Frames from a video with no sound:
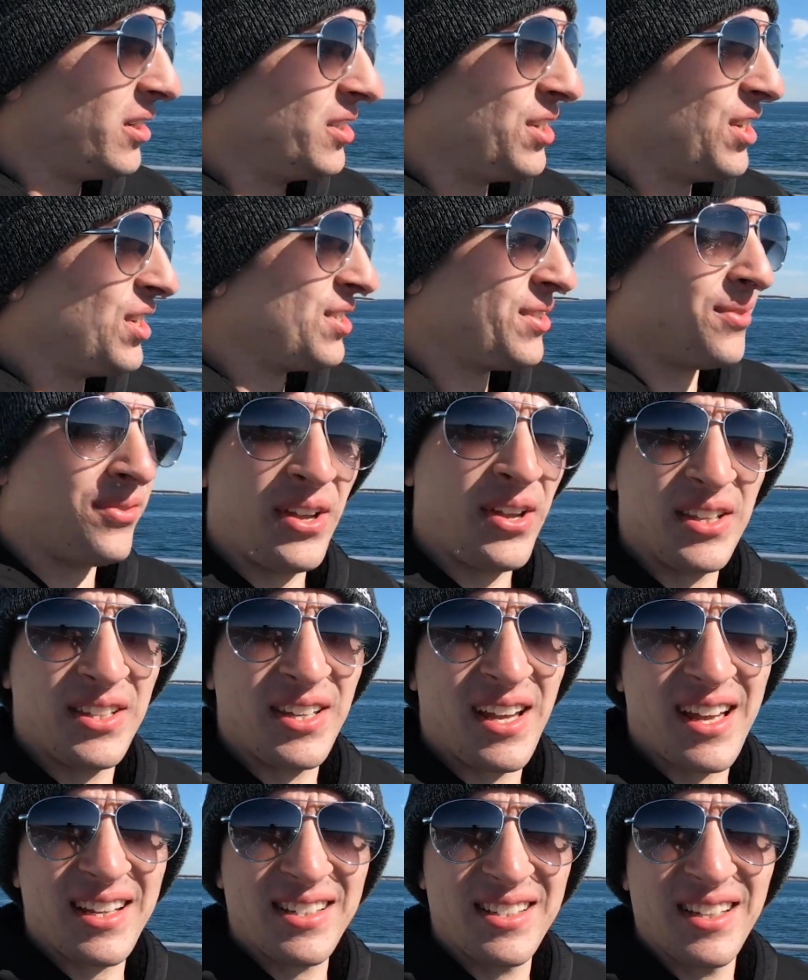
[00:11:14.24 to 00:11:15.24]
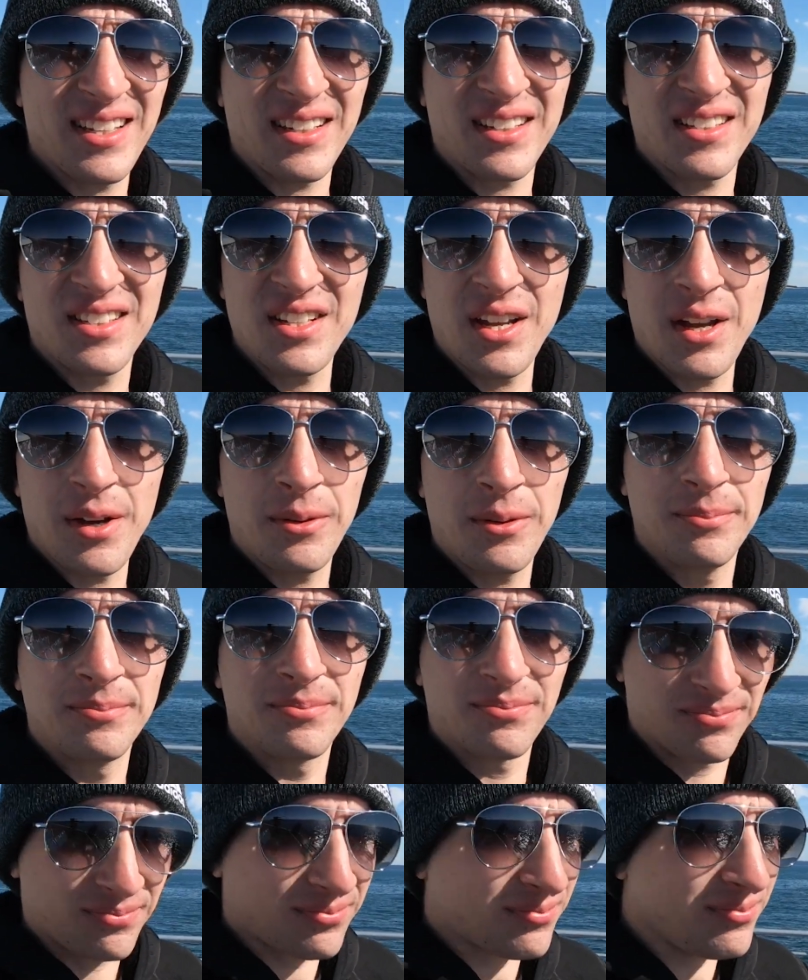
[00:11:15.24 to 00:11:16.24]
just fantastic. So
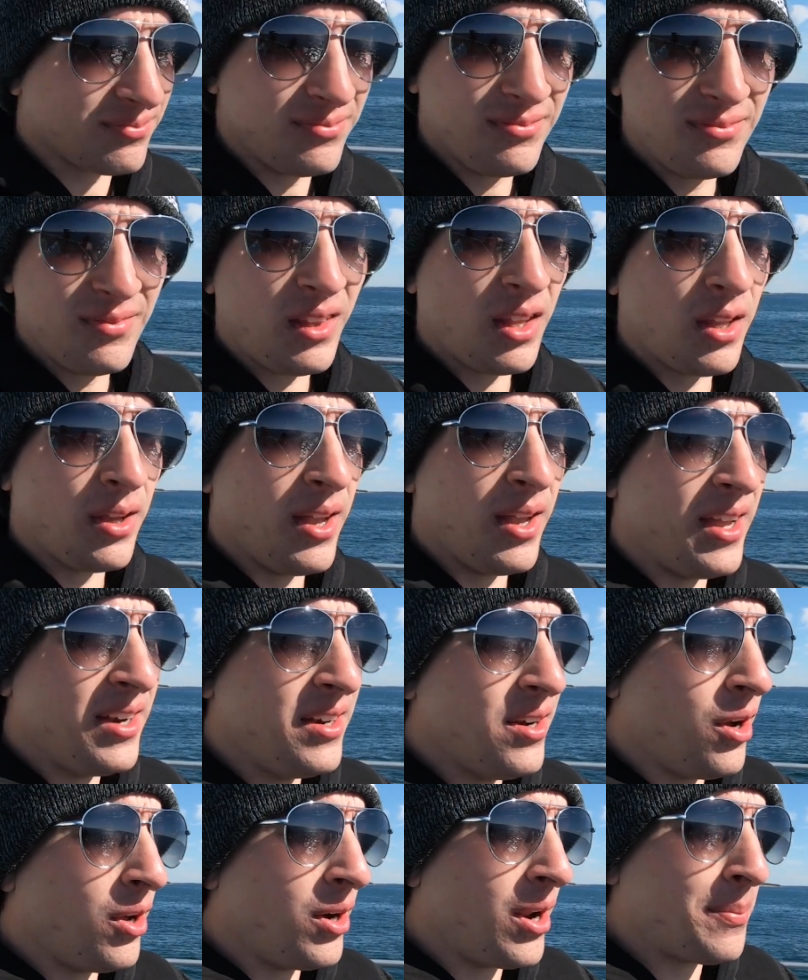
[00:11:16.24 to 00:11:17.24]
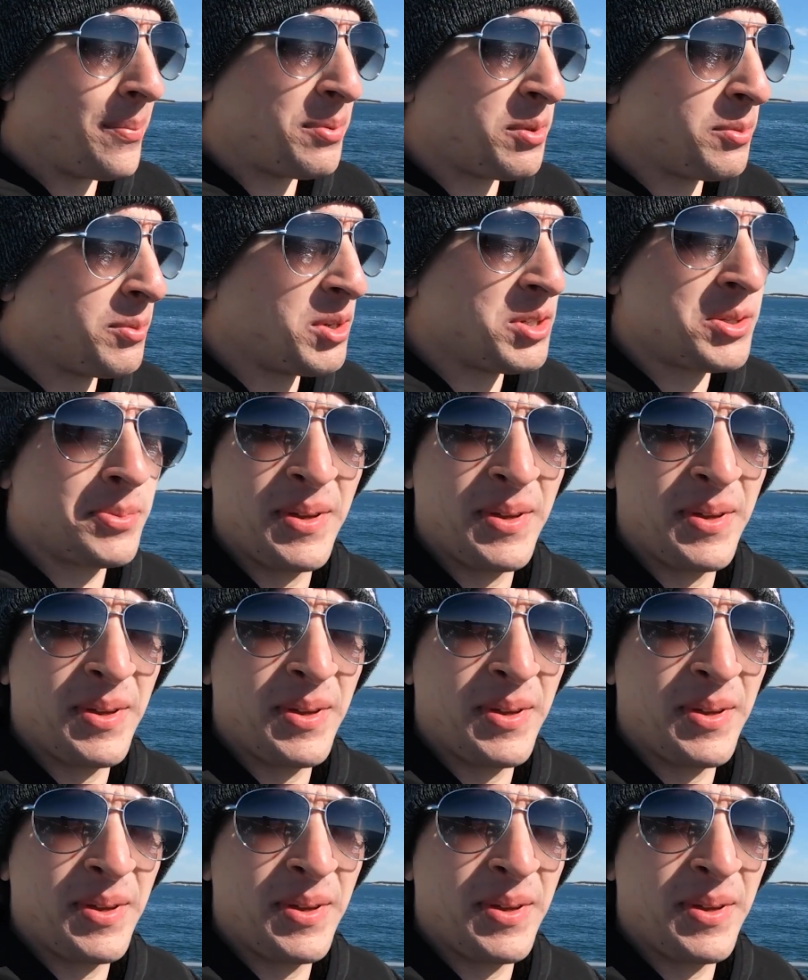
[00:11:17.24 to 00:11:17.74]
heading on up to Moose